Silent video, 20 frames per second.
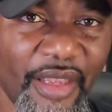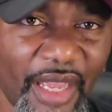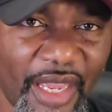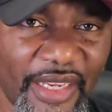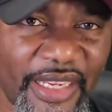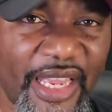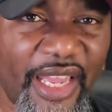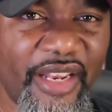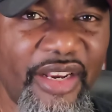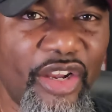
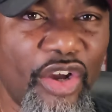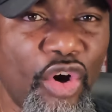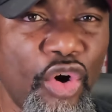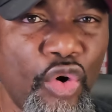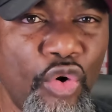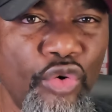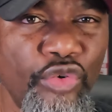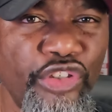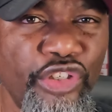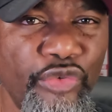I got to
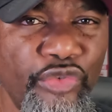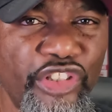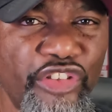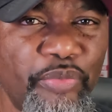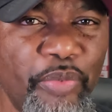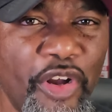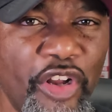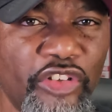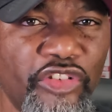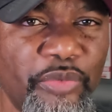hold you
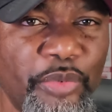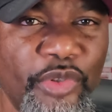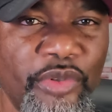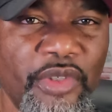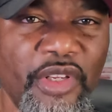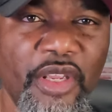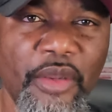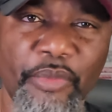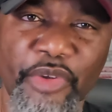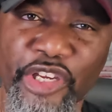responsible
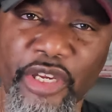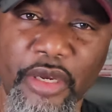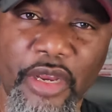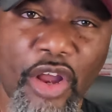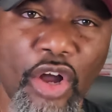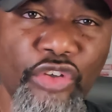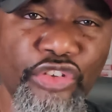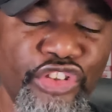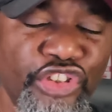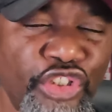
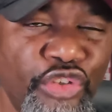because